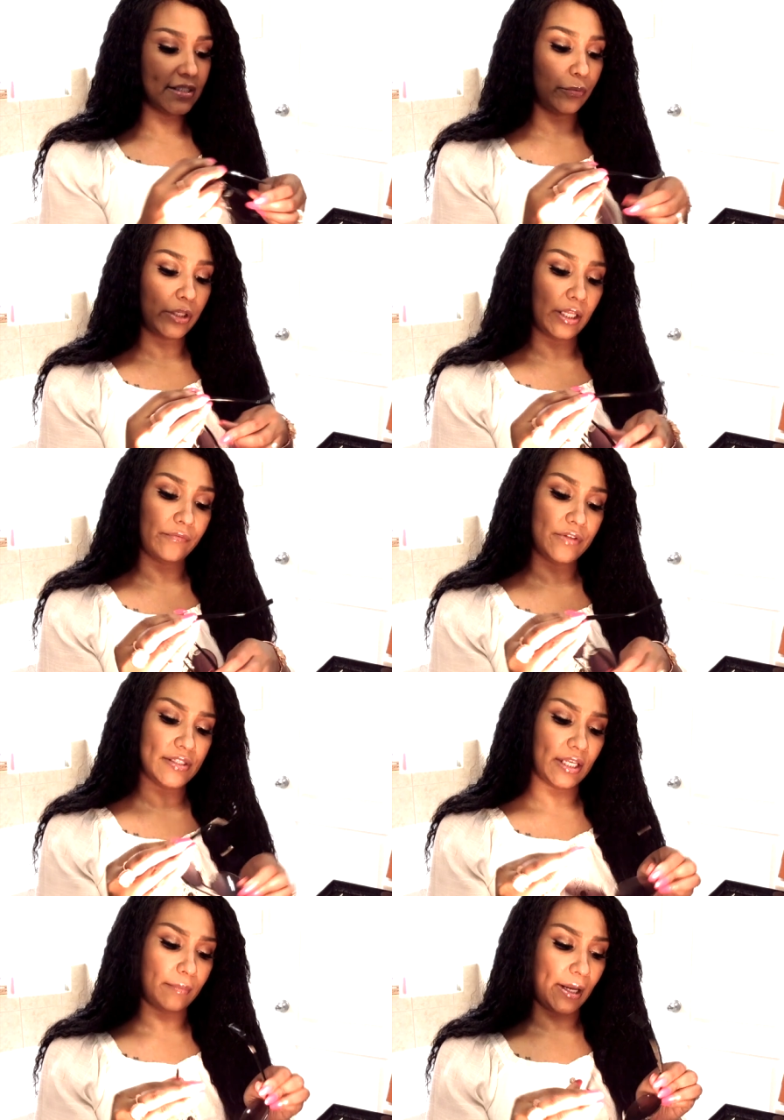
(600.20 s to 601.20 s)
someone left
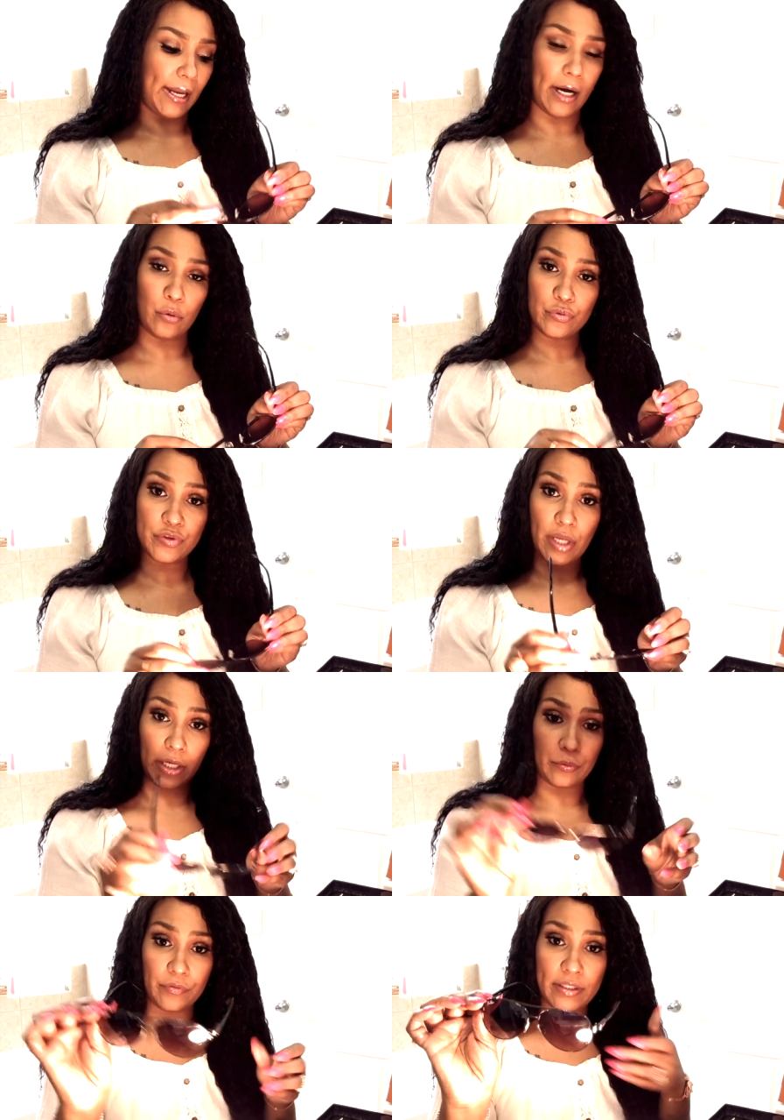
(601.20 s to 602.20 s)
these at my house. I
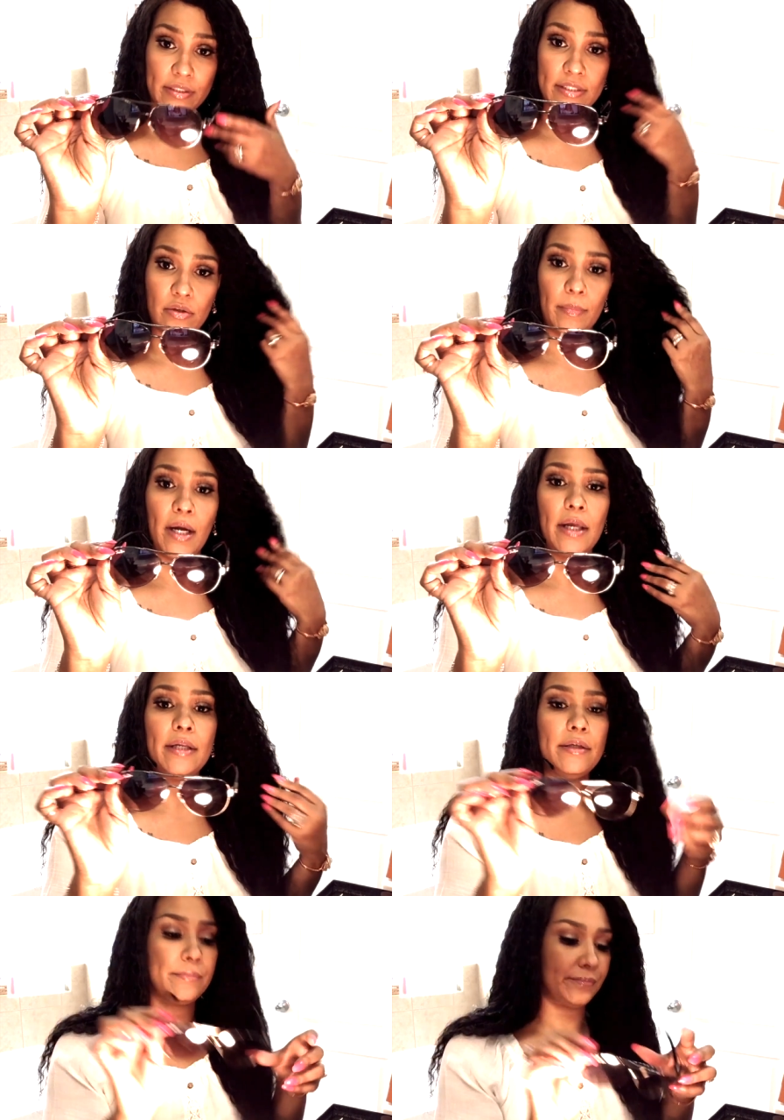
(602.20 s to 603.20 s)
don't think these are
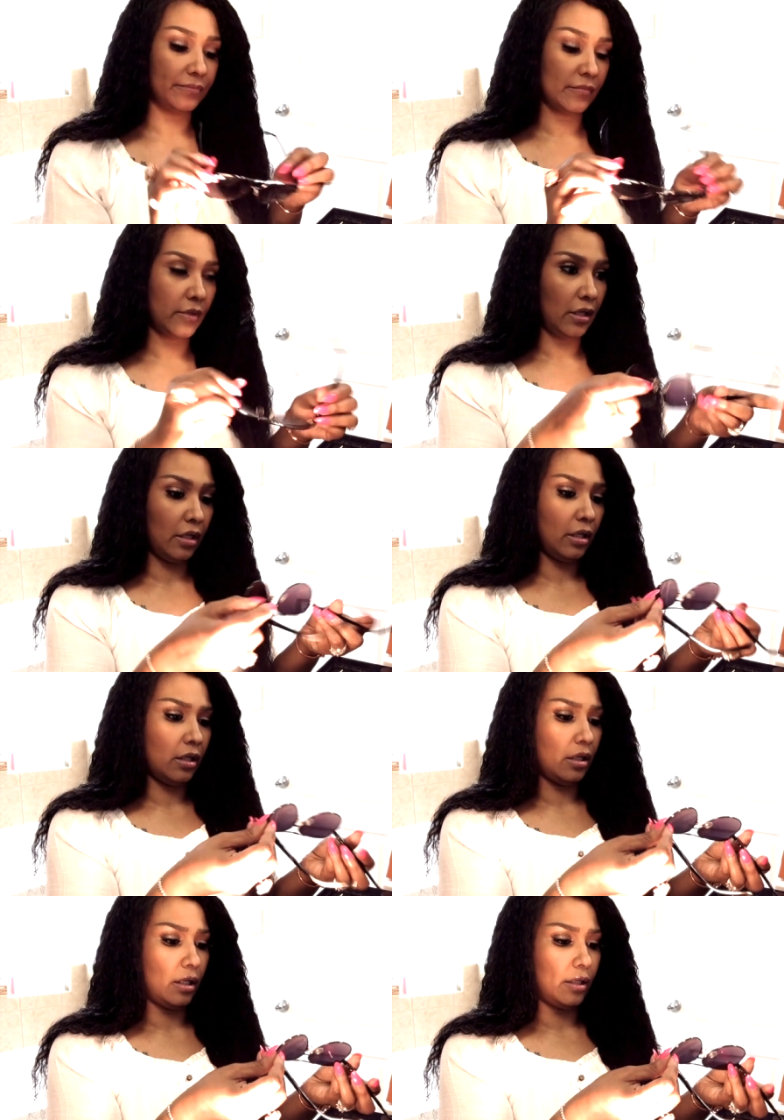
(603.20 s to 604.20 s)
mine.
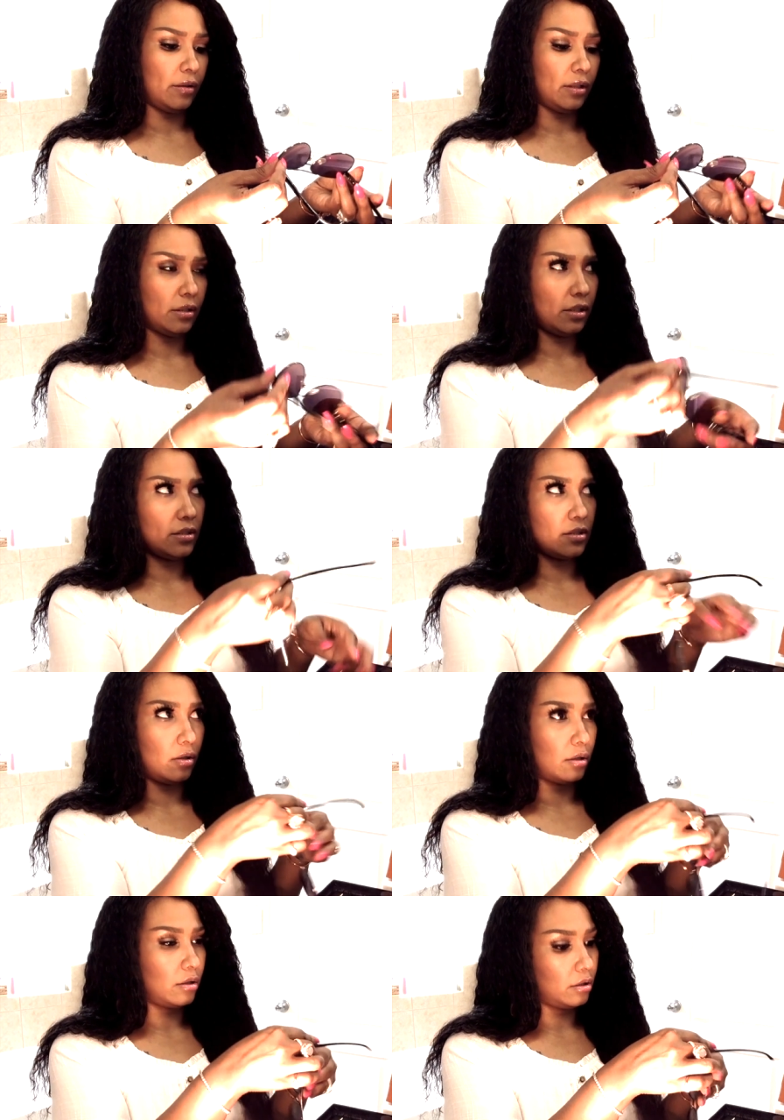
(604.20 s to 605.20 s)
I think these
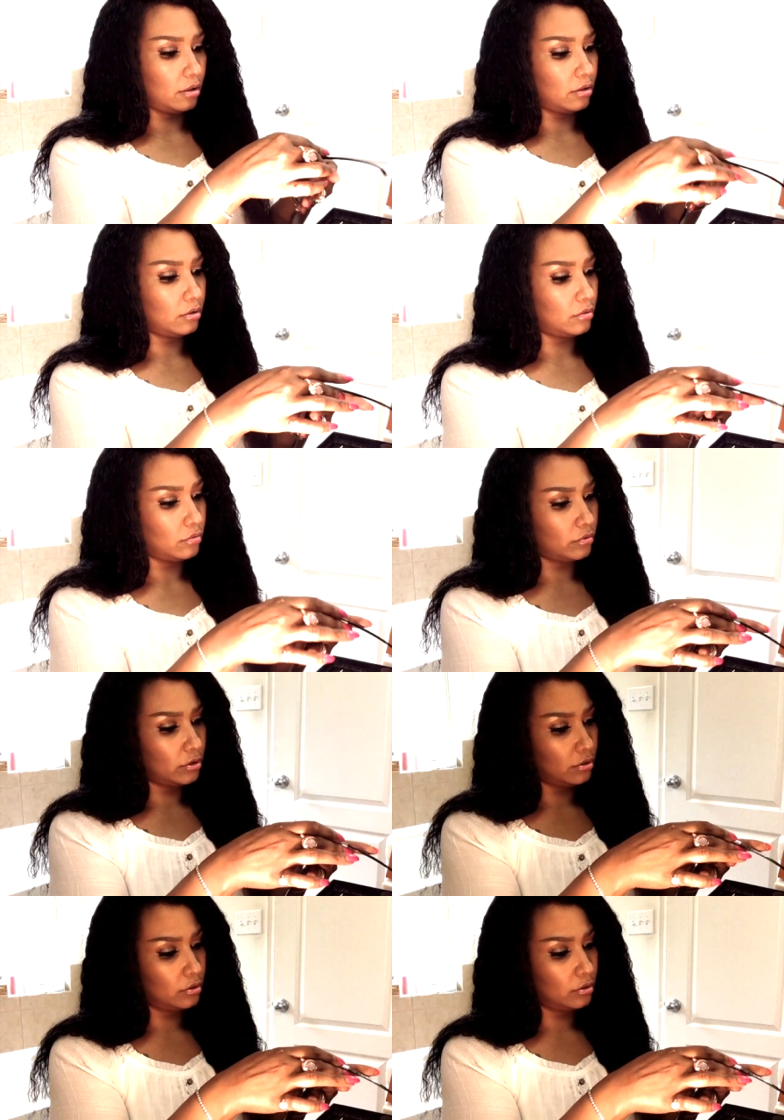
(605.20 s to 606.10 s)
are called,